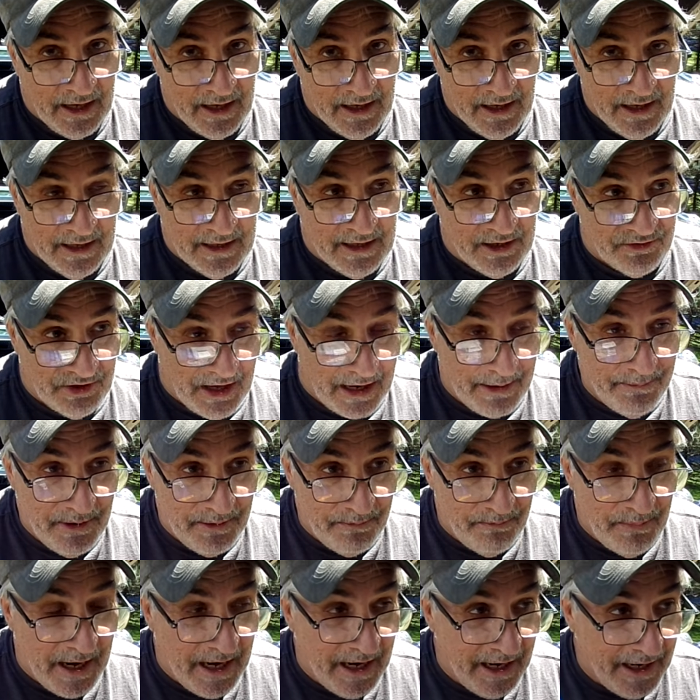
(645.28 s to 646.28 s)
Because I've been
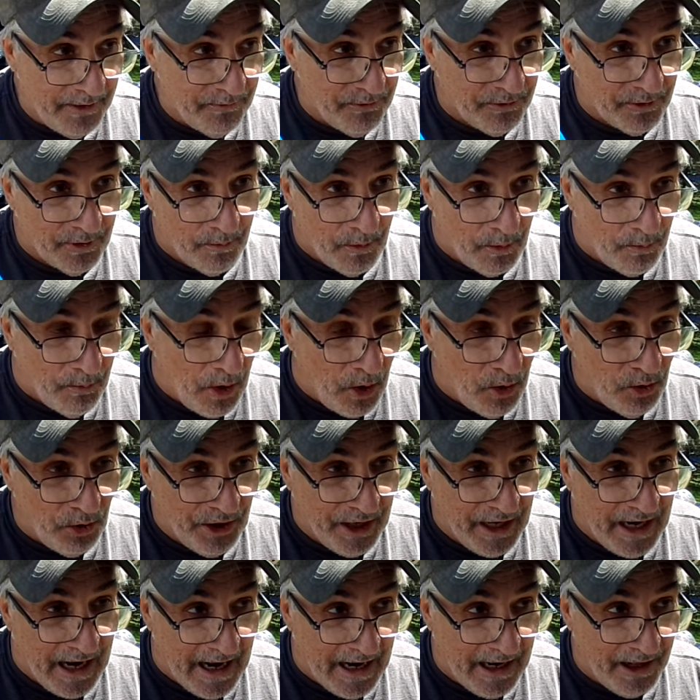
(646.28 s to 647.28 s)
banned from a
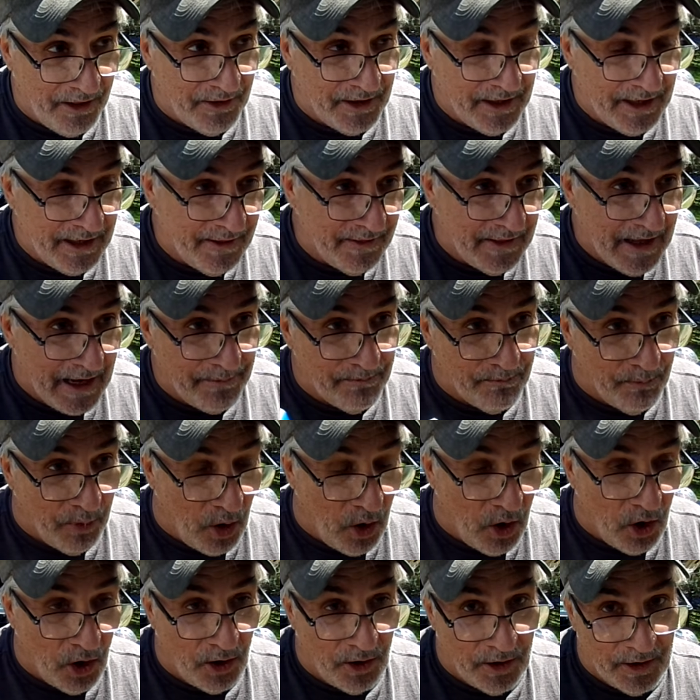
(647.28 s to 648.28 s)
bowling alley, that
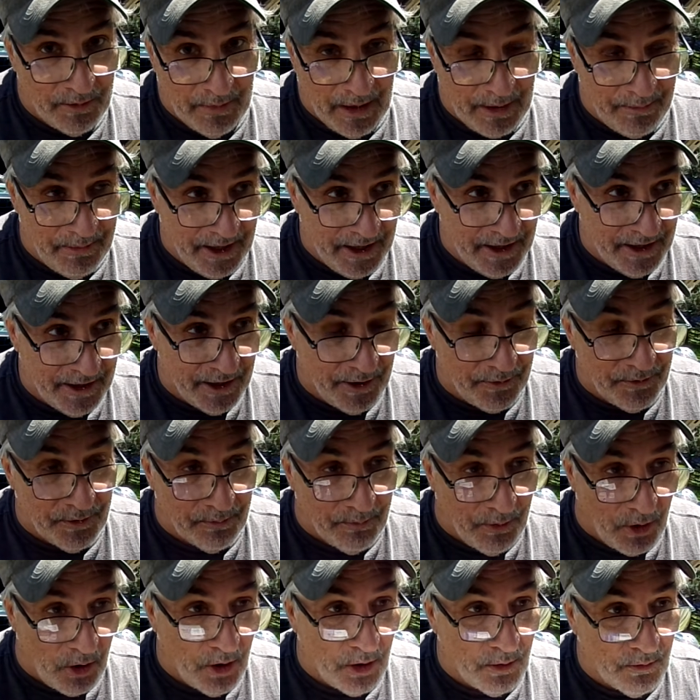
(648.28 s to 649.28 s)
bar, and maybe another
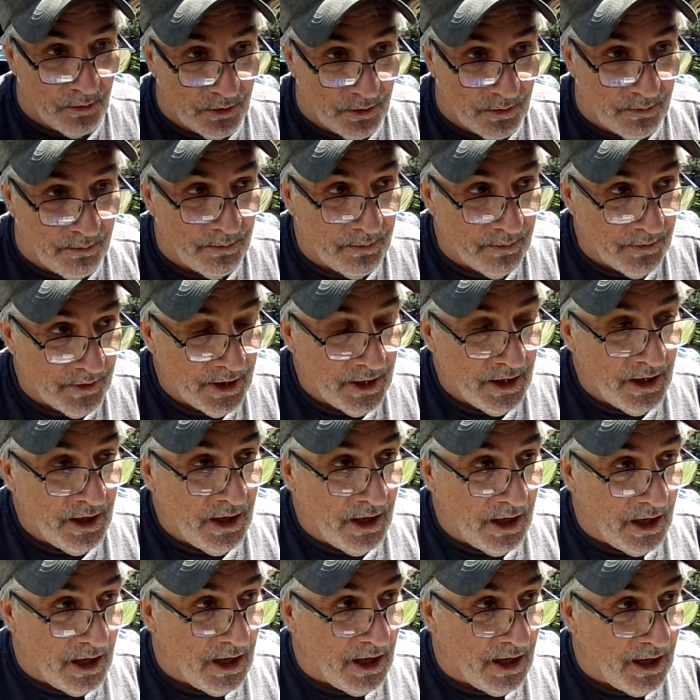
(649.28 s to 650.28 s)
bar room.
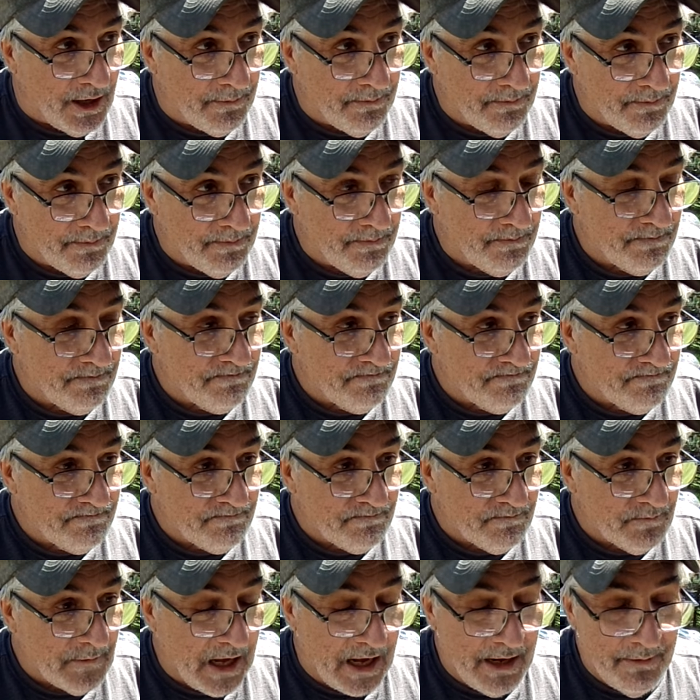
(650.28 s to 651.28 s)
I've
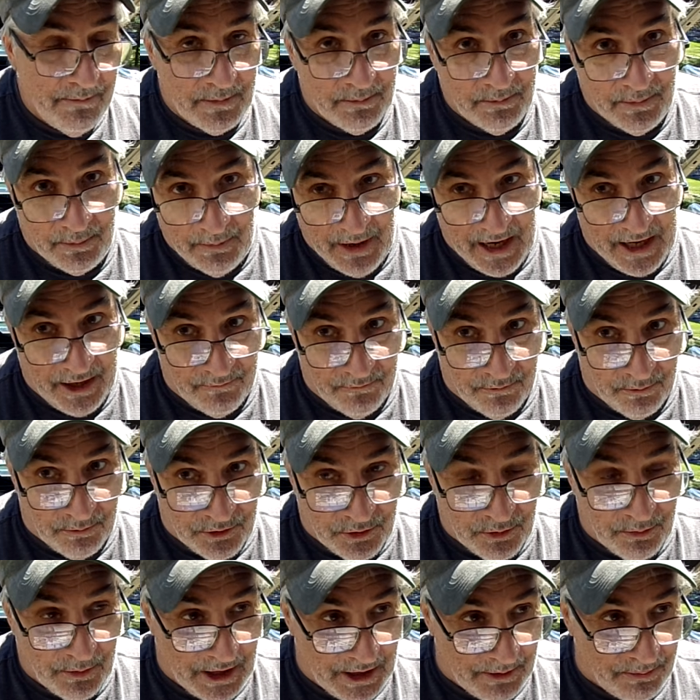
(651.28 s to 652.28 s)
been banned from
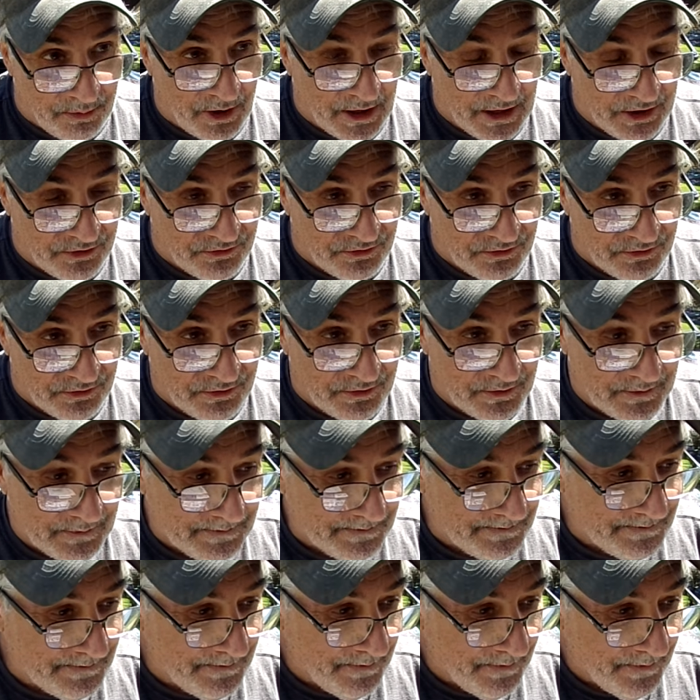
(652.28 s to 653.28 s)
too many places.
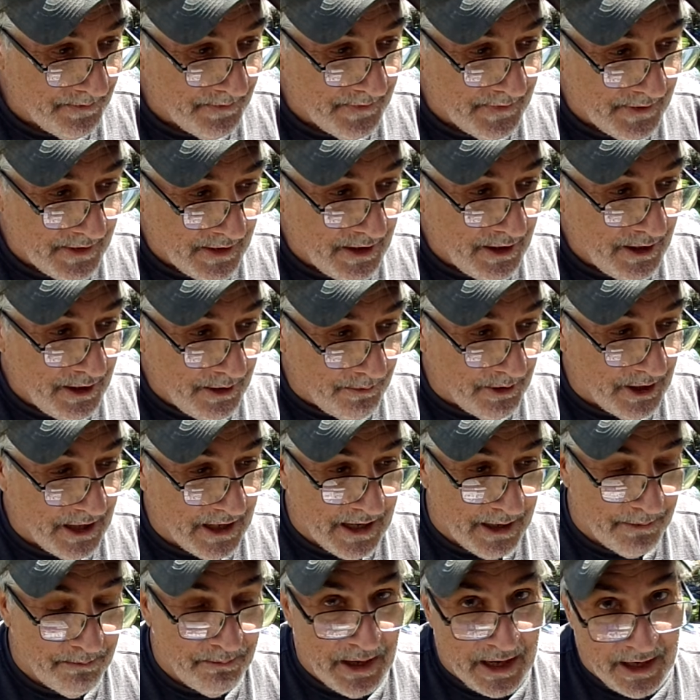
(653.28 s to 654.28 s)
But I
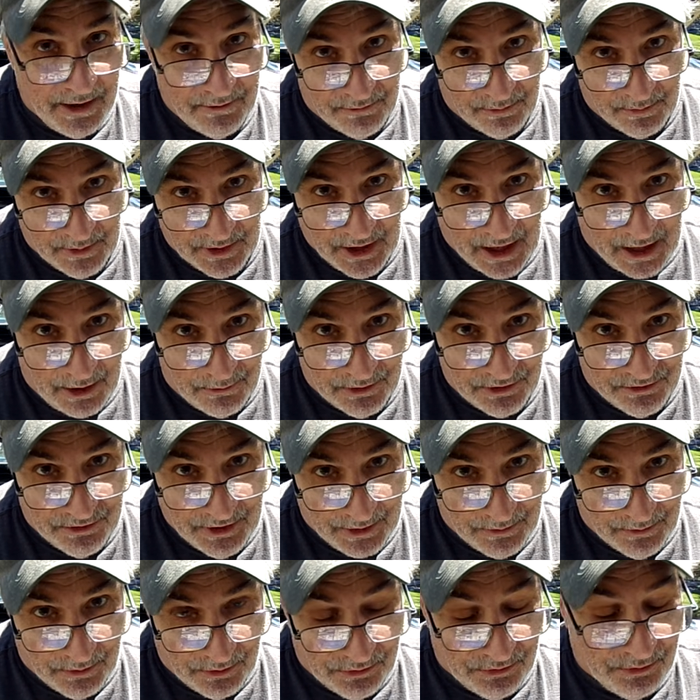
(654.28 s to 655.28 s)
got banned from a Dollar
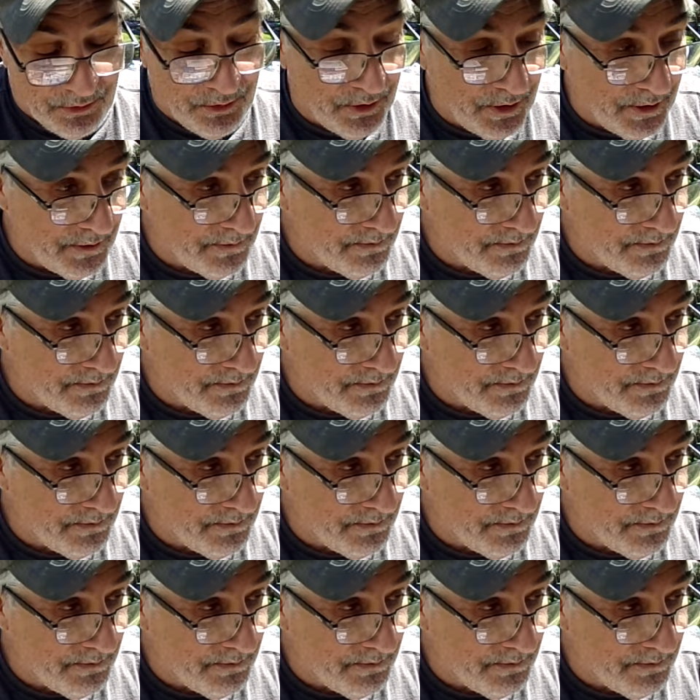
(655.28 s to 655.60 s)
General store.